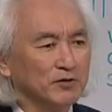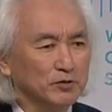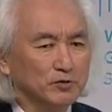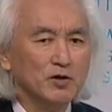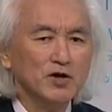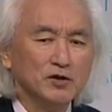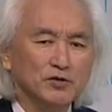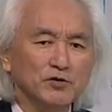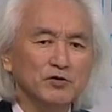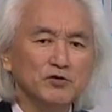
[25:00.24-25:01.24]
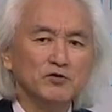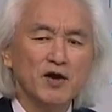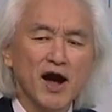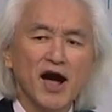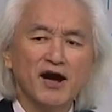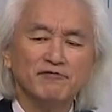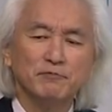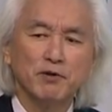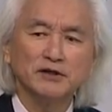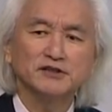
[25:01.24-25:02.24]
you you
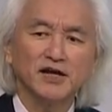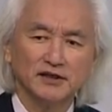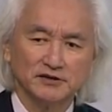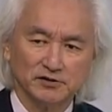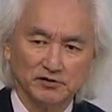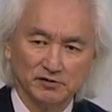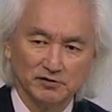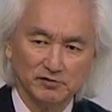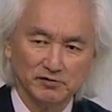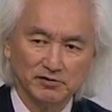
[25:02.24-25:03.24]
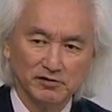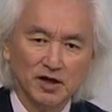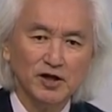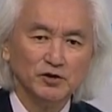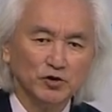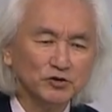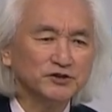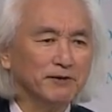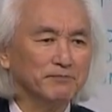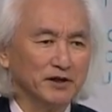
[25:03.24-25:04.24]
have breast cancer. Do
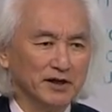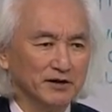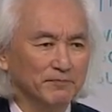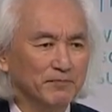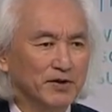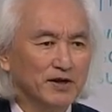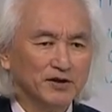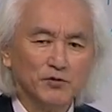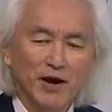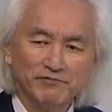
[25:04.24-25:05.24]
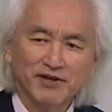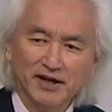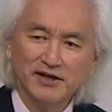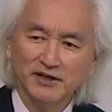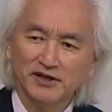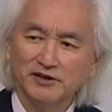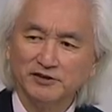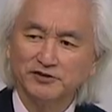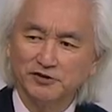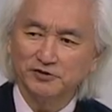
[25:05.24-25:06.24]
something. You have 10
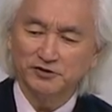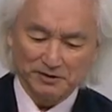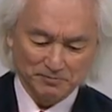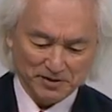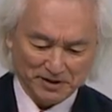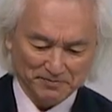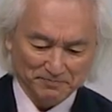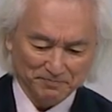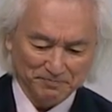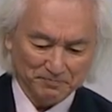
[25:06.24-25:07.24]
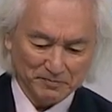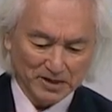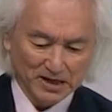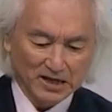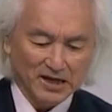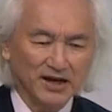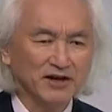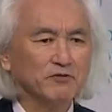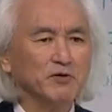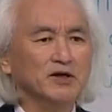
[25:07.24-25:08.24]
years to do something. In
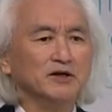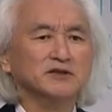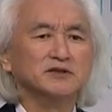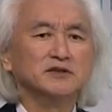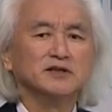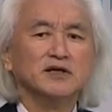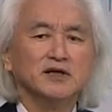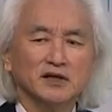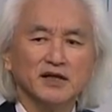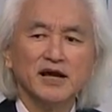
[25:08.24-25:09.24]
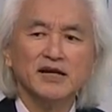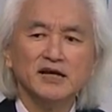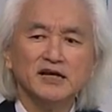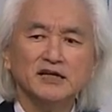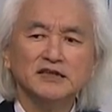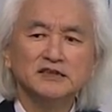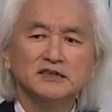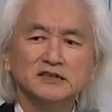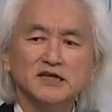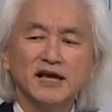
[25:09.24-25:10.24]
other words,
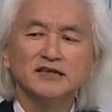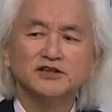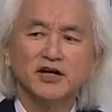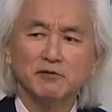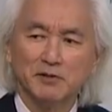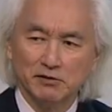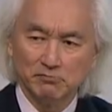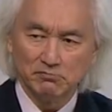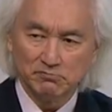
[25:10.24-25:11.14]
ladies and gentlemen,